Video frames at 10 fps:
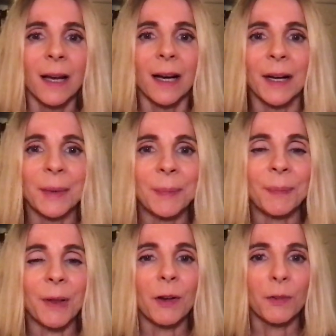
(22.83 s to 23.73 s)
Um,
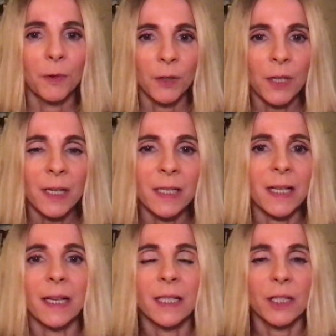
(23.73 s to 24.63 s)
for years
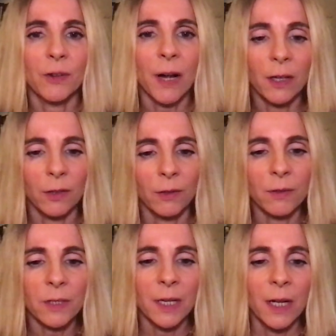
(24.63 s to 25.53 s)
I
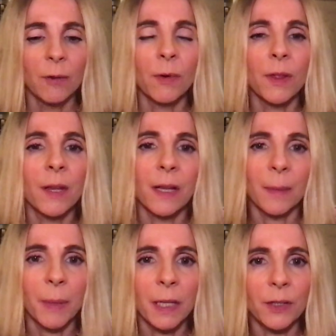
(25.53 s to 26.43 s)
struggled with the
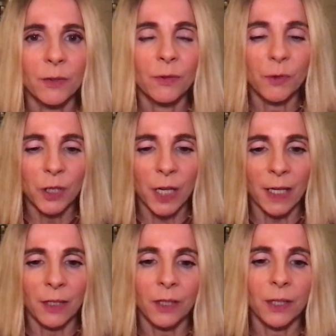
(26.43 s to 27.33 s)
inability to
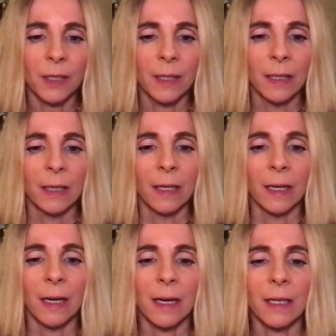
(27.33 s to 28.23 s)
change
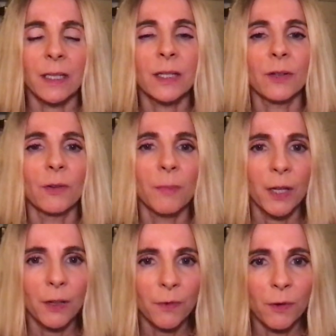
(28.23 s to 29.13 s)
I saw
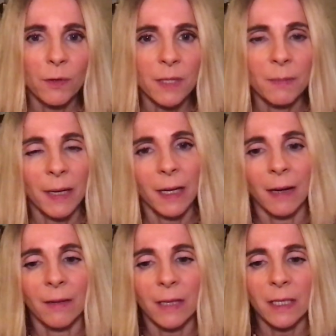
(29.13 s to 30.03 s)
many flaws in my
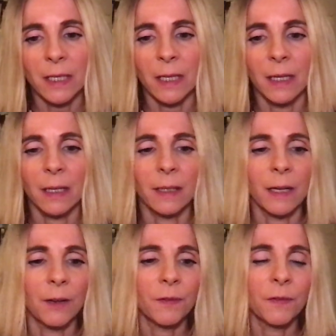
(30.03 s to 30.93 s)
character, and
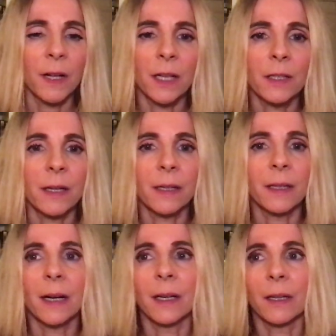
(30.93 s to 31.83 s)
I felt that
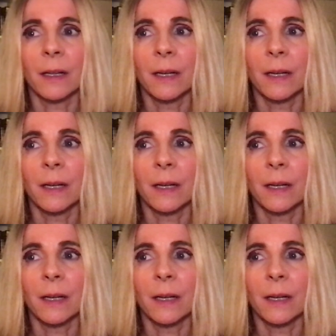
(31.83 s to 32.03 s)
I